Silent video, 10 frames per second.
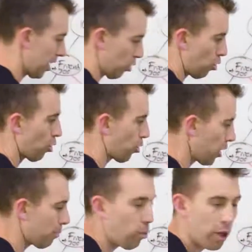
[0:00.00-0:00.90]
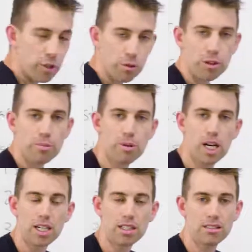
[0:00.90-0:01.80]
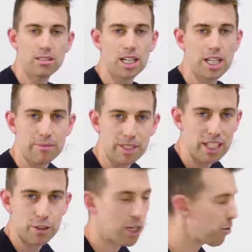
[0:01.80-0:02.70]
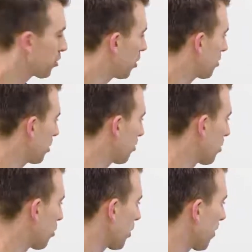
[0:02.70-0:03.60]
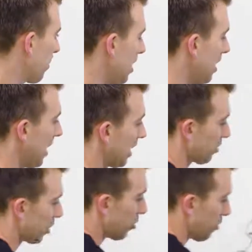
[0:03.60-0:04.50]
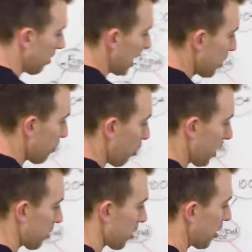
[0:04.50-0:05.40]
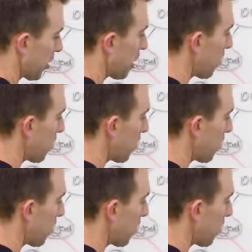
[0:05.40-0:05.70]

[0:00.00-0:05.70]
that are ordering points worth of product, um, getting great results on the program. And so these points start